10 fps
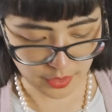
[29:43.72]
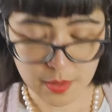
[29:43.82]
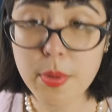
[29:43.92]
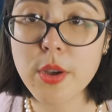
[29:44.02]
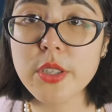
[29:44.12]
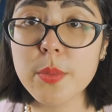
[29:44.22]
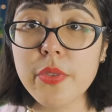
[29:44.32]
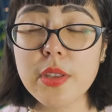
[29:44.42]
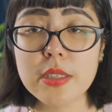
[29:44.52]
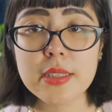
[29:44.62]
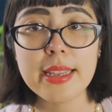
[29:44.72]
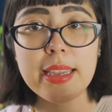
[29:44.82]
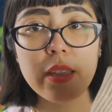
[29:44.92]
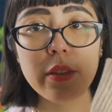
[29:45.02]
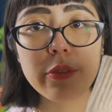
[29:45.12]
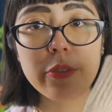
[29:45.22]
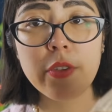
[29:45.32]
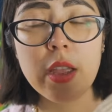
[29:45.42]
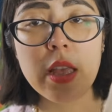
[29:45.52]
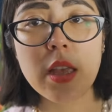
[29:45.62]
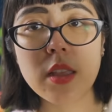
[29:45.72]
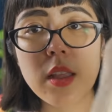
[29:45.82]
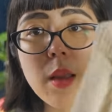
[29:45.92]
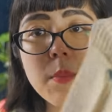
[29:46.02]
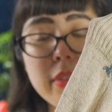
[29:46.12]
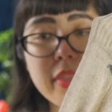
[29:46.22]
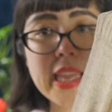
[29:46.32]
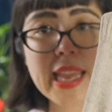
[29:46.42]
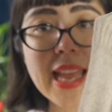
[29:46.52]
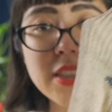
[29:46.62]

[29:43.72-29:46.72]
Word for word: at the bottom of the sleeve, um, the